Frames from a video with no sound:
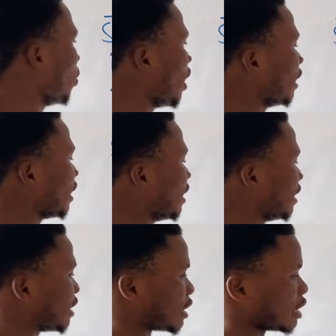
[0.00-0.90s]
when
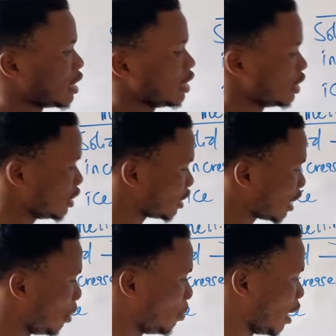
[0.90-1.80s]
heat is
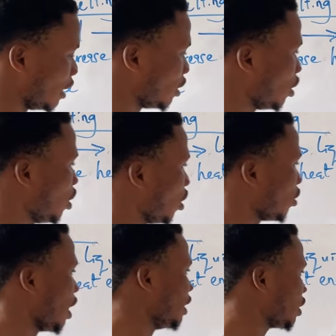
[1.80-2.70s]
applied.
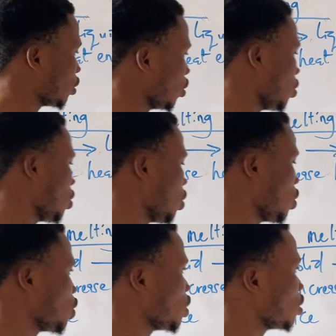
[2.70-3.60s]
Alright, so
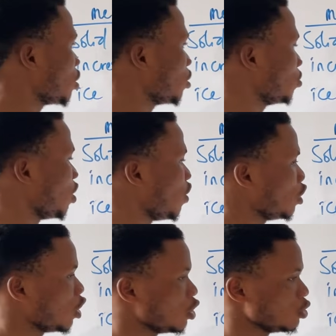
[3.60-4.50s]

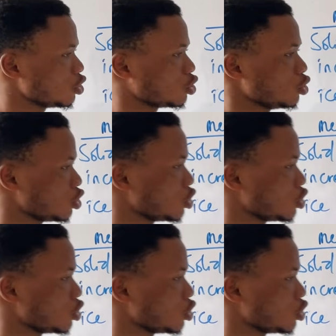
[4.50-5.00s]
moving on to